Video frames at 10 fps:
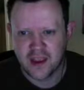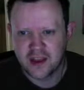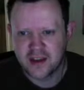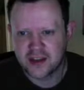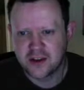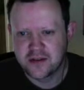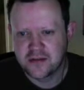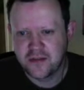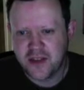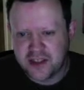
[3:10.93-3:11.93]
So
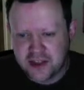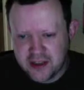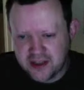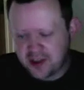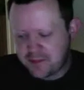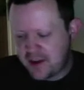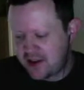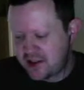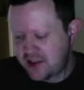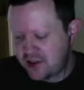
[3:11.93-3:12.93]
it's it's all about
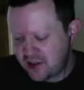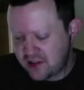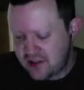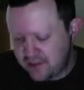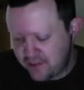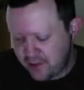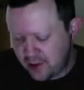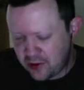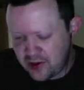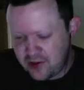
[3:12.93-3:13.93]
essentially
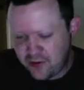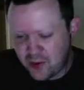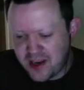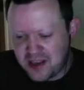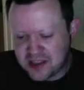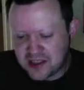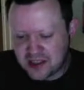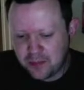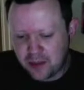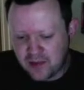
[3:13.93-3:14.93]
looking for ways to
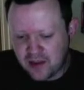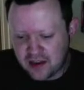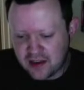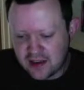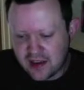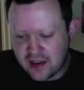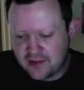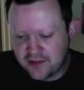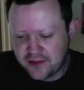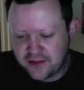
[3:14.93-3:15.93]
simplify your
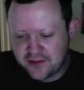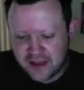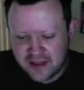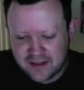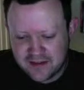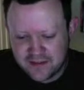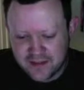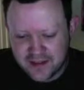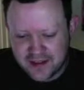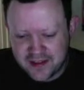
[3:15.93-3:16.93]
life and
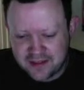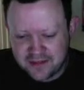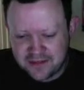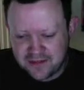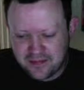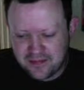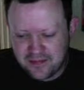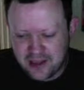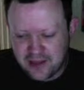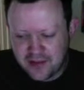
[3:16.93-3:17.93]
you know
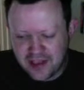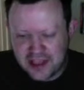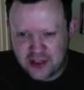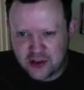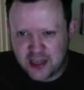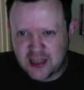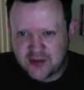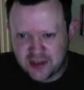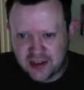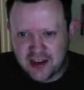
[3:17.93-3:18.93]
live a less
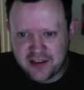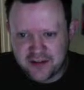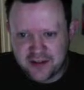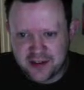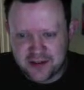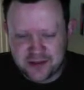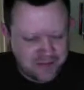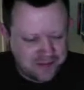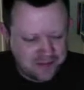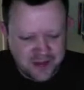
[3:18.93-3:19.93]
stressful life. You know, just
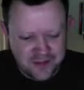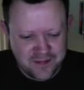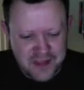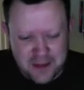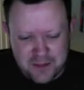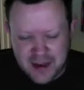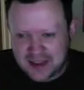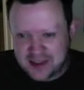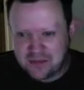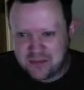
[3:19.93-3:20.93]
get back to
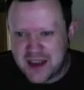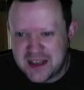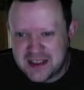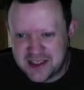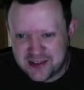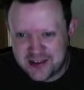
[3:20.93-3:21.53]
some basics.